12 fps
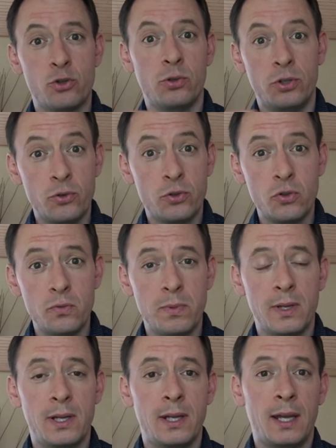to YouTube,
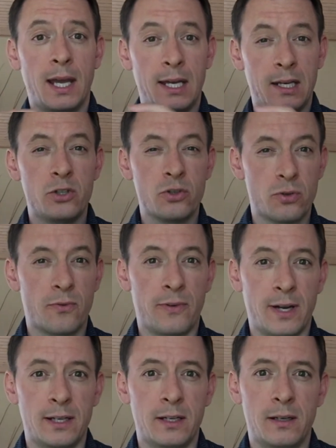and then you should
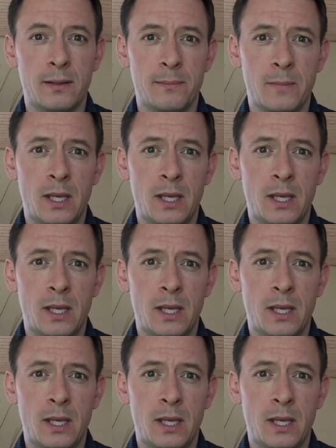find it.